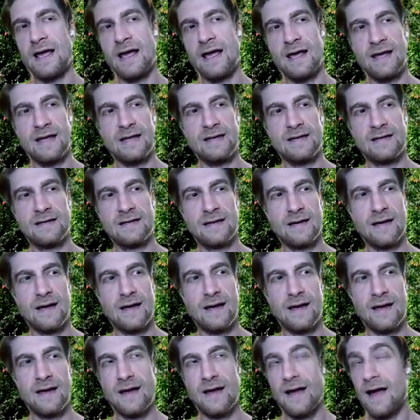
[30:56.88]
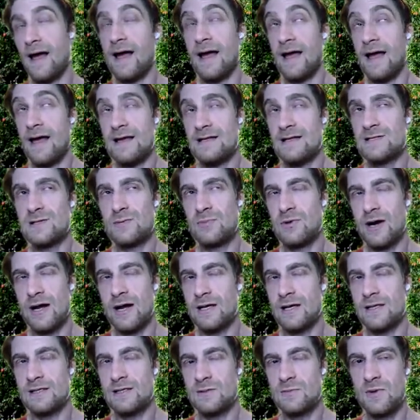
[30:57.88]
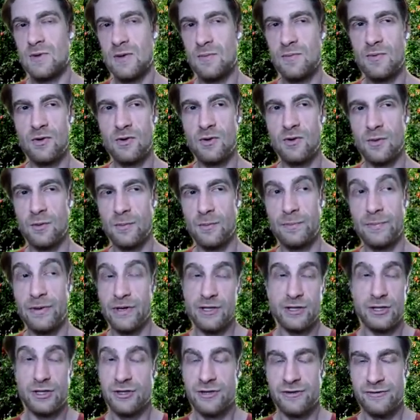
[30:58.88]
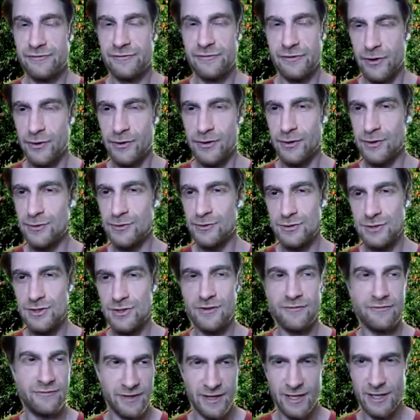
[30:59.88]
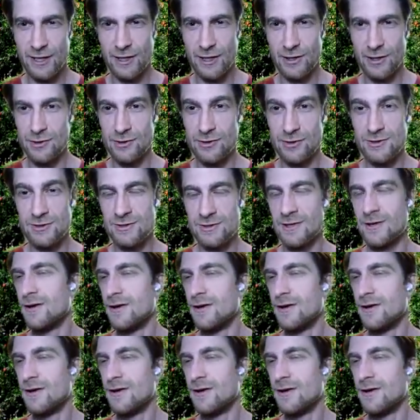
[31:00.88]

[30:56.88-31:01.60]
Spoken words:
And I hate to break it to people, but your photos, videos,